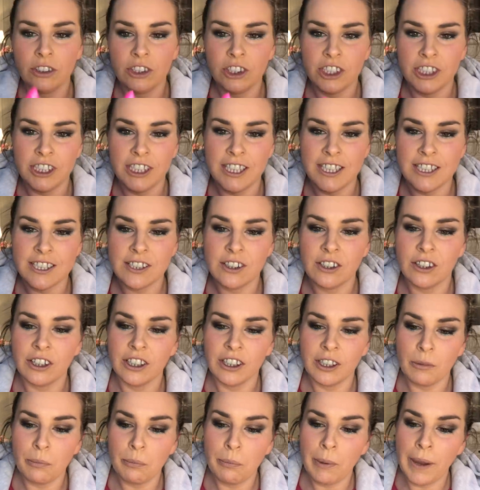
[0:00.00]
Jeez, look
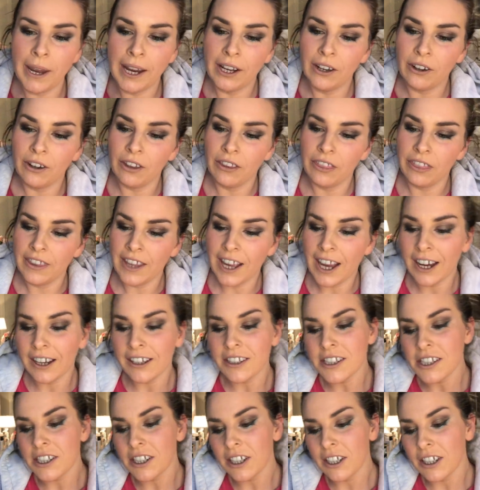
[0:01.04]
at the pink on
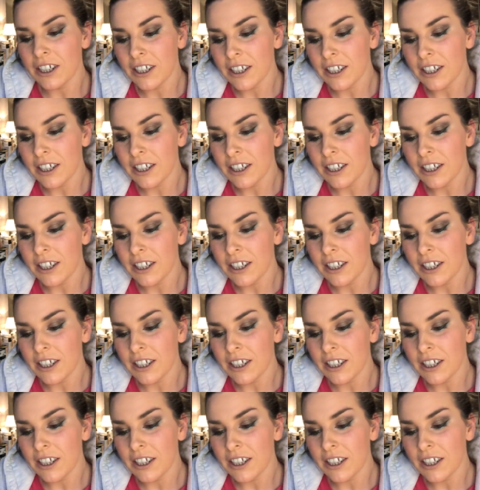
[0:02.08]
that.